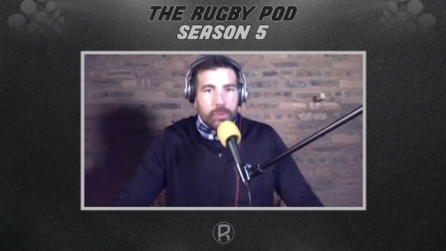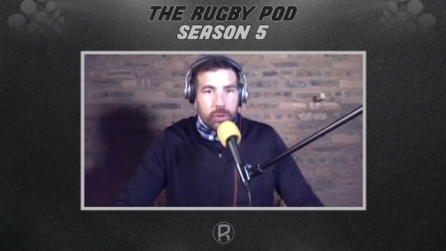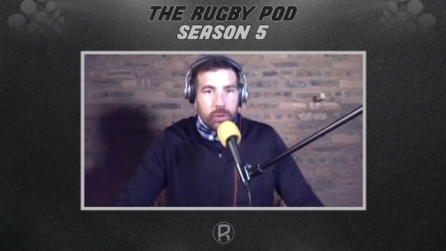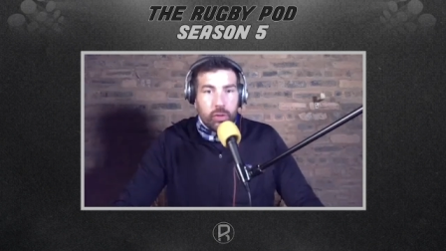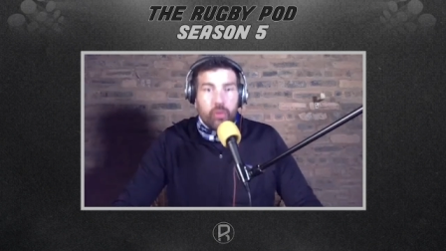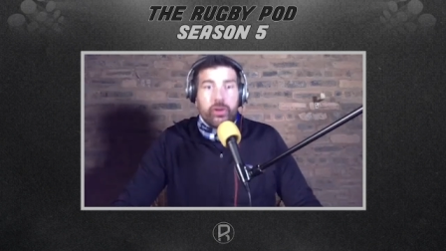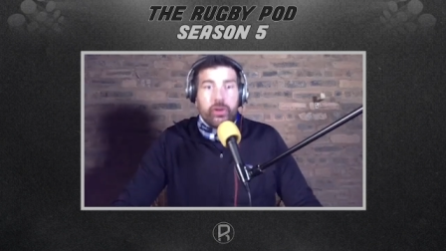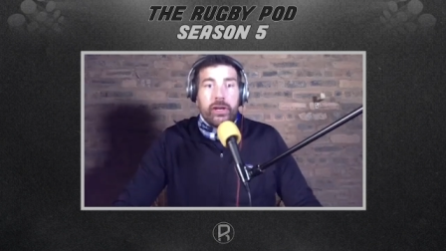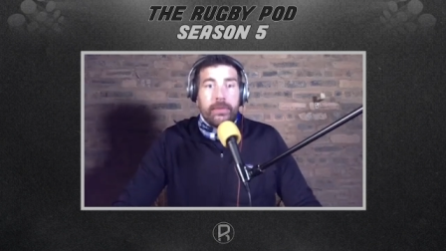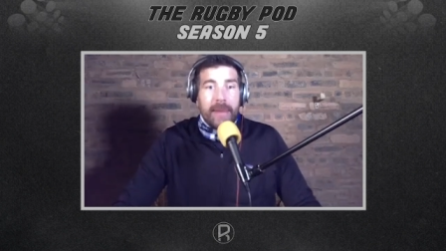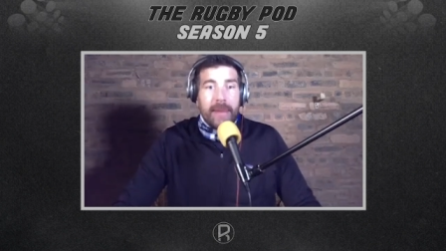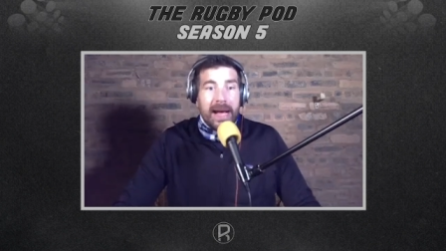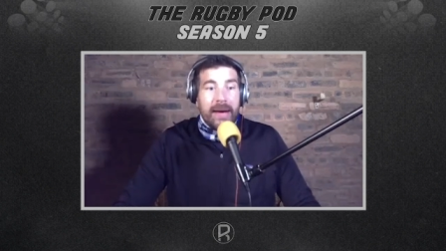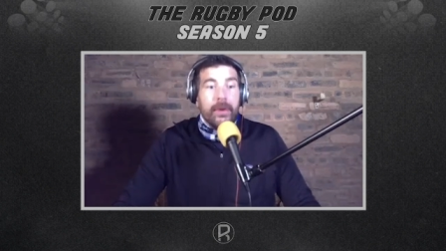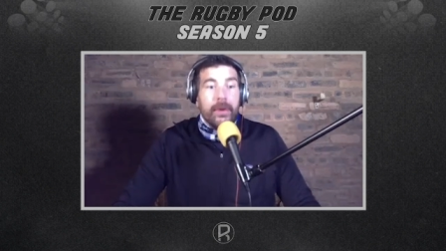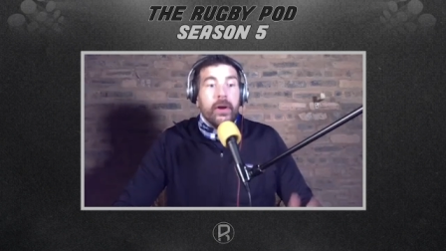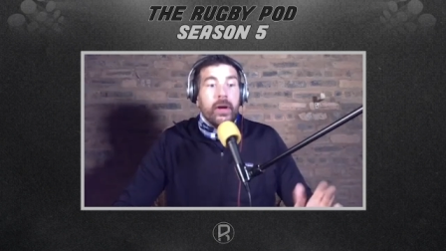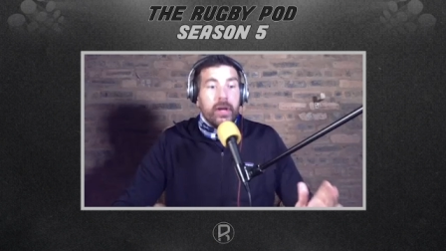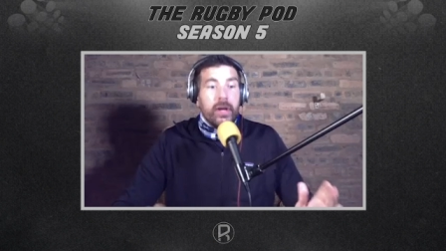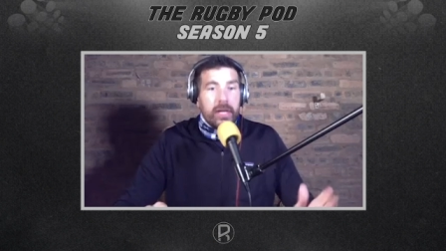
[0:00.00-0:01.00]
We're talking about
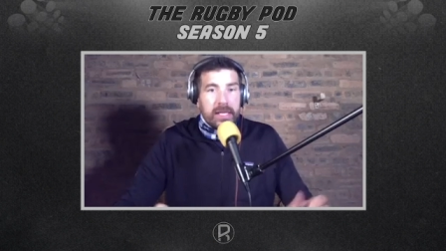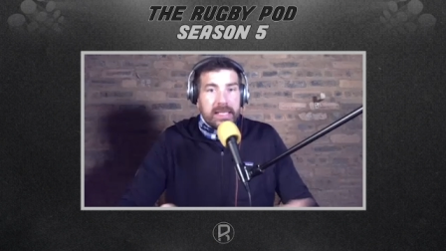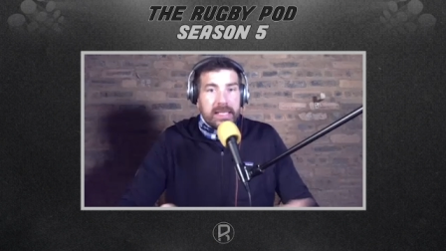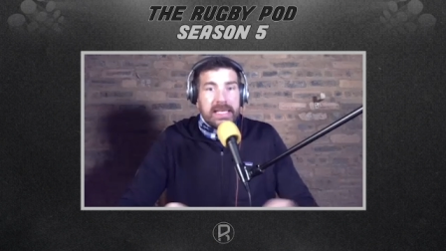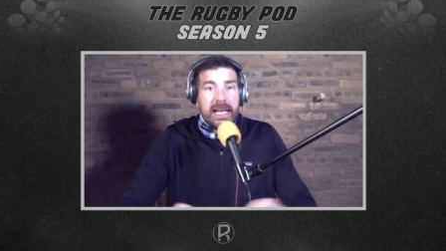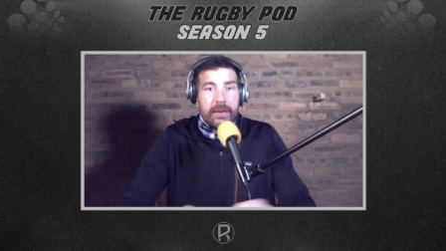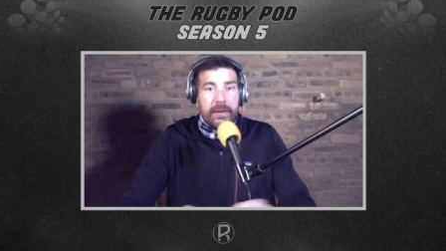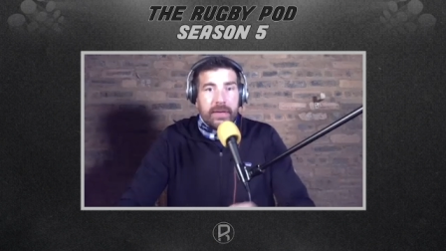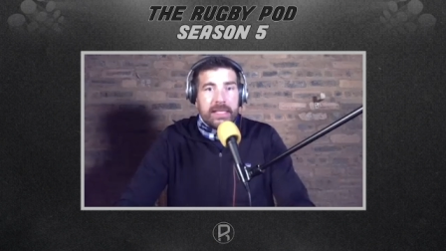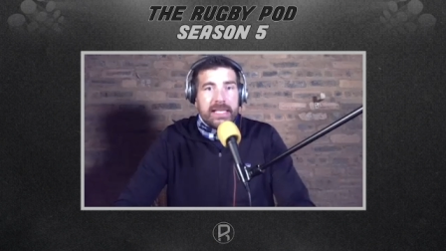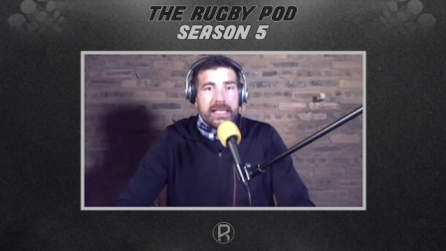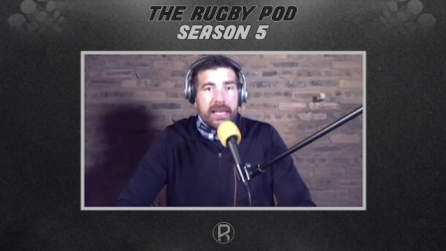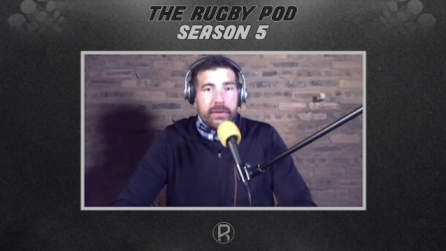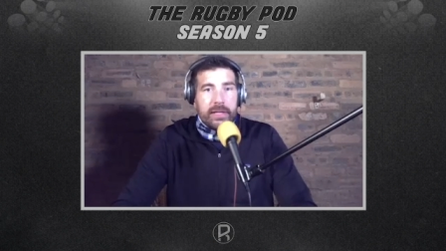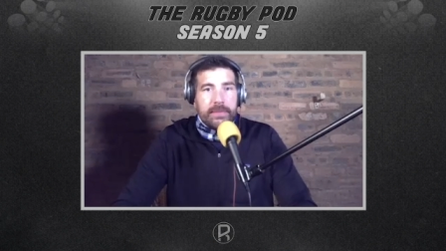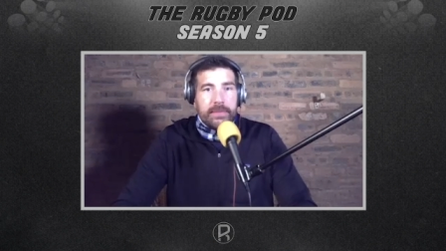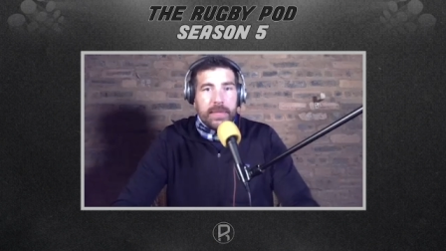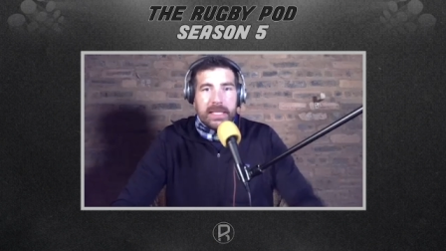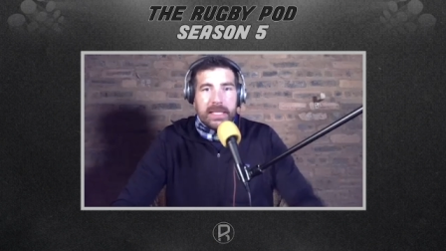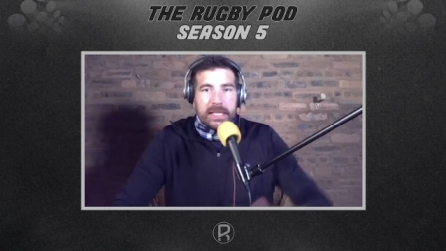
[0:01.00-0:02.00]
serious
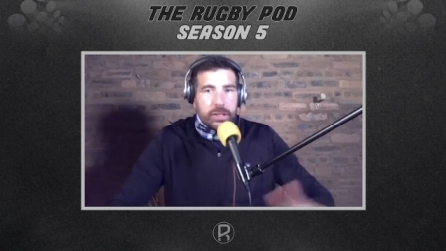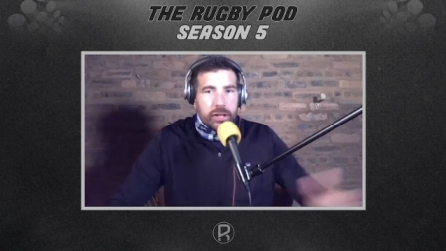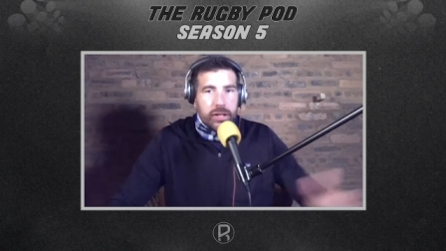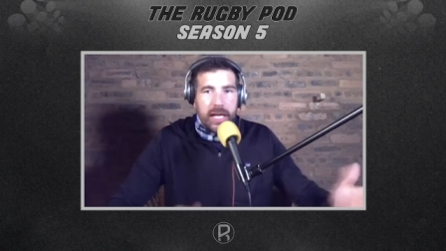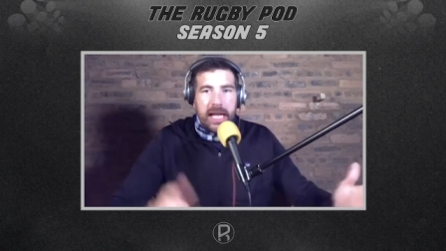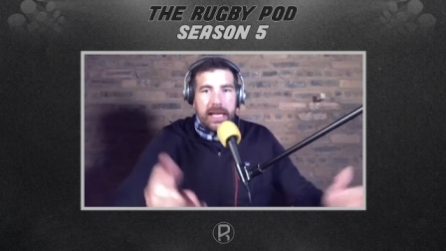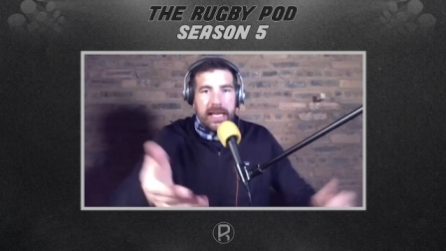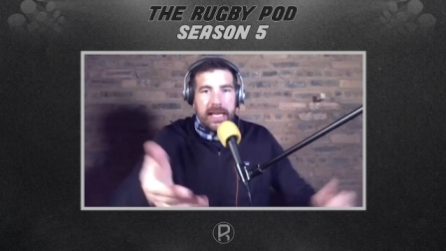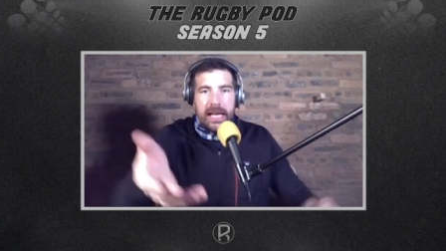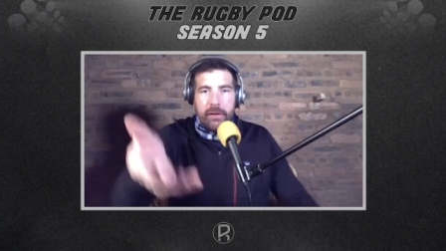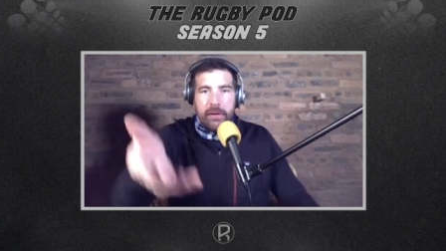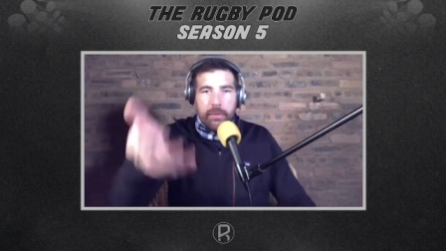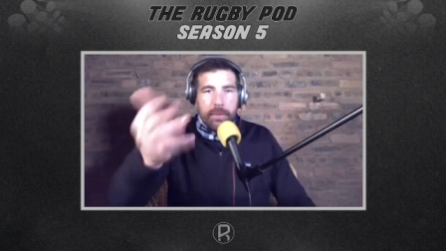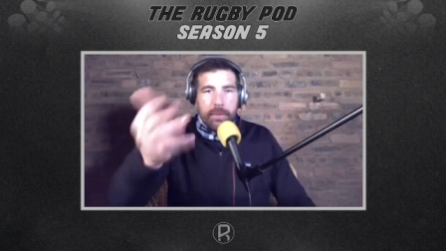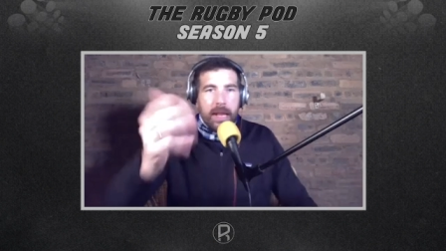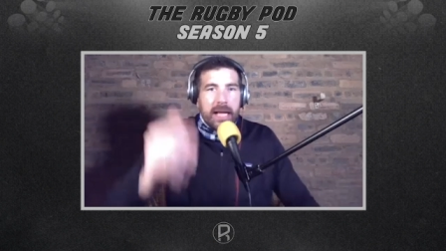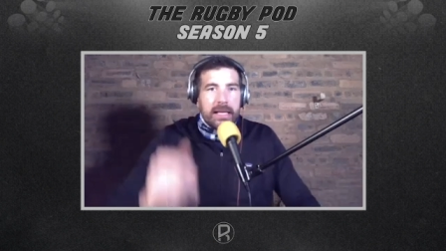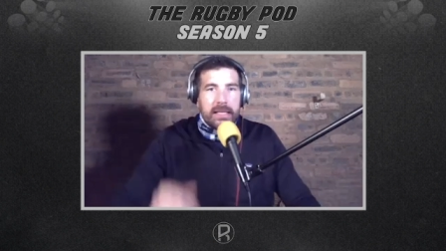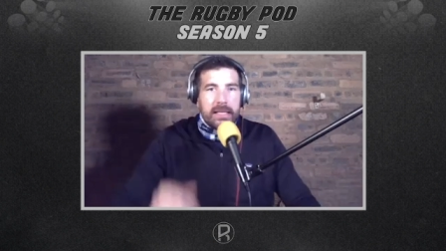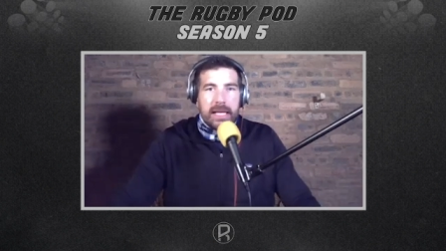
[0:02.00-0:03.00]
business. You can get your knee
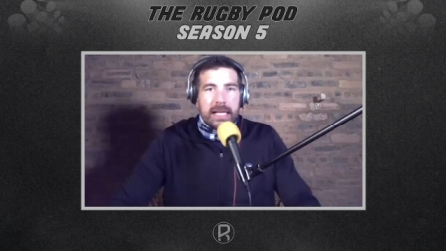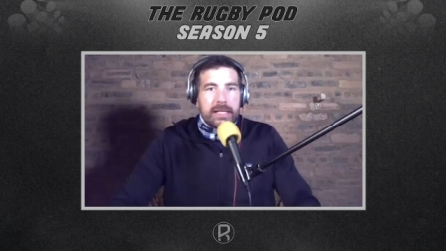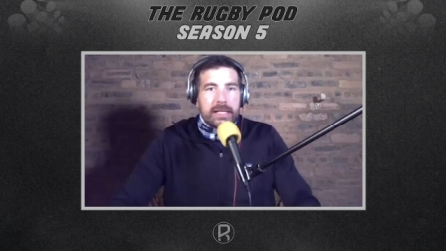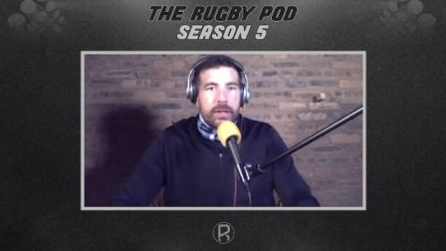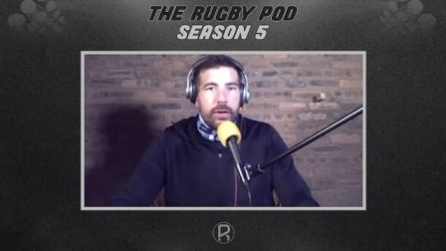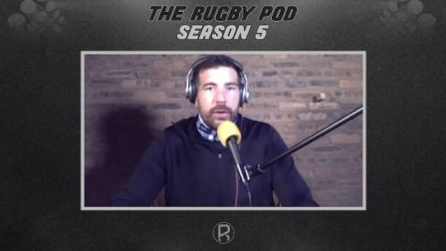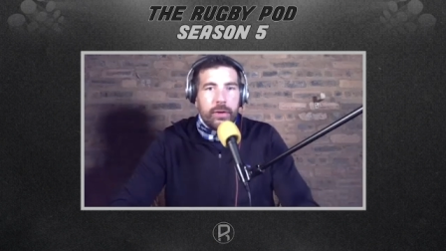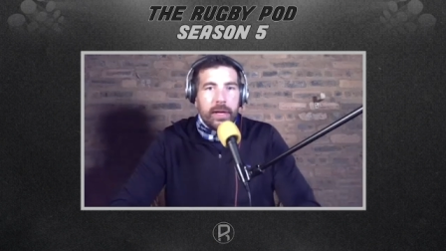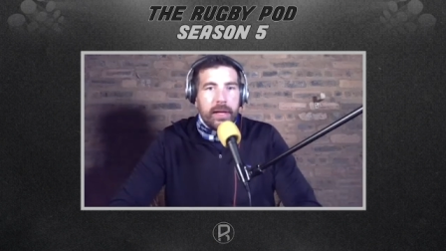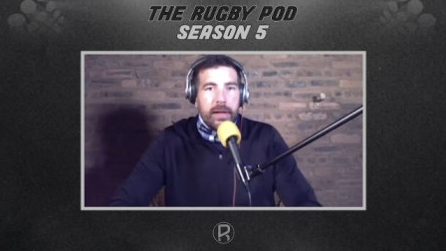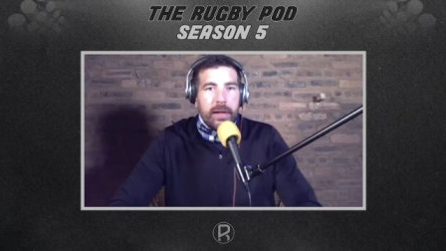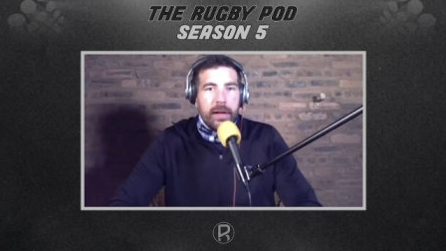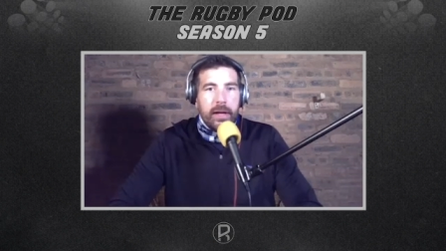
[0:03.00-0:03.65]
replaced. Ask Goody.